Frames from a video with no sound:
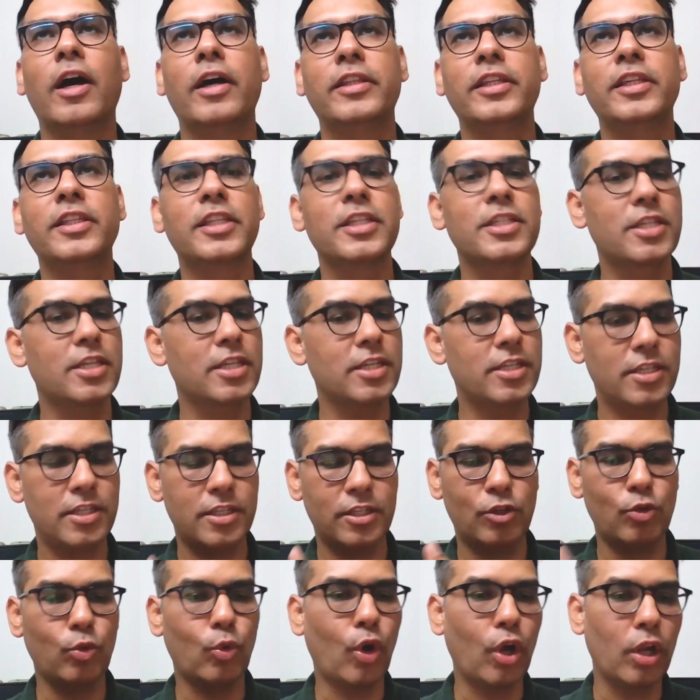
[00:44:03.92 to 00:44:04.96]
I think this is
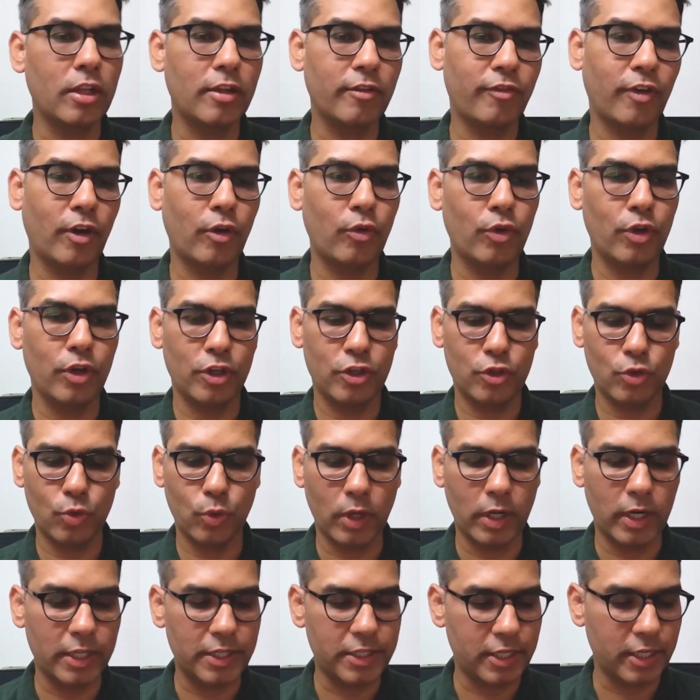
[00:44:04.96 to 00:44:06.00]
to all the founders who are
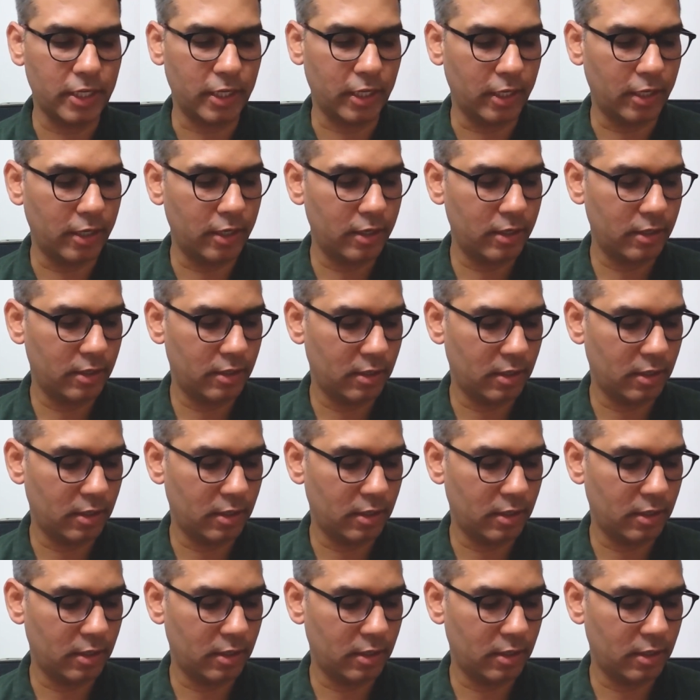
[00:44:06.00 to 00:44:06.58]
listening in.